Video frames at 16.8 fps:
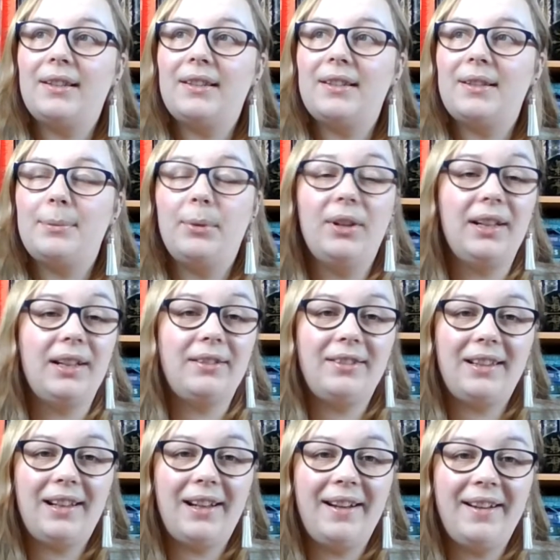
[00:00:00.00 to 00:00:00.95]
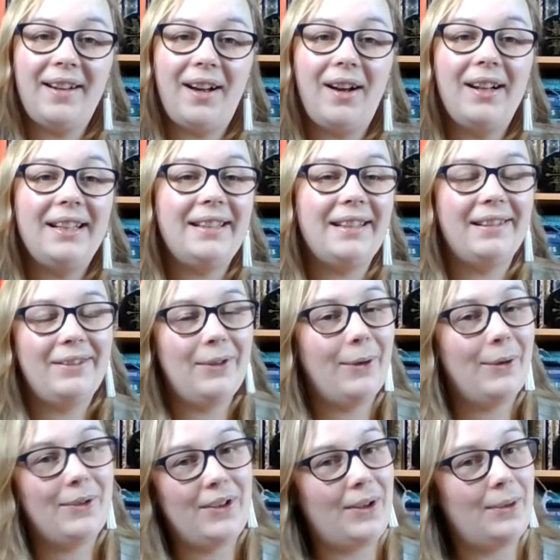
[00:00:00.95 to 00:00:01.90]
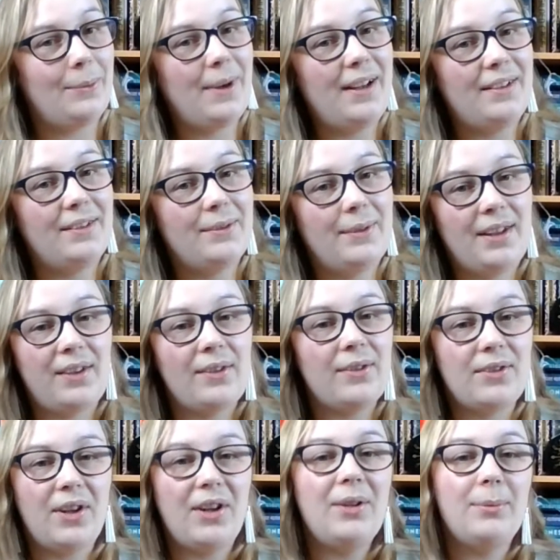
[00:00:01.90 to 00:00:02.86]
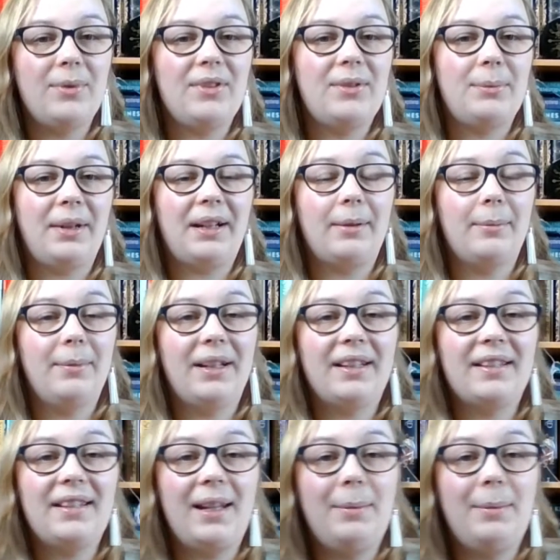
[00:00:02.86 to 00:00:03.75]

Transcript: spoiler alert, I did not do well with October's Pick and Mix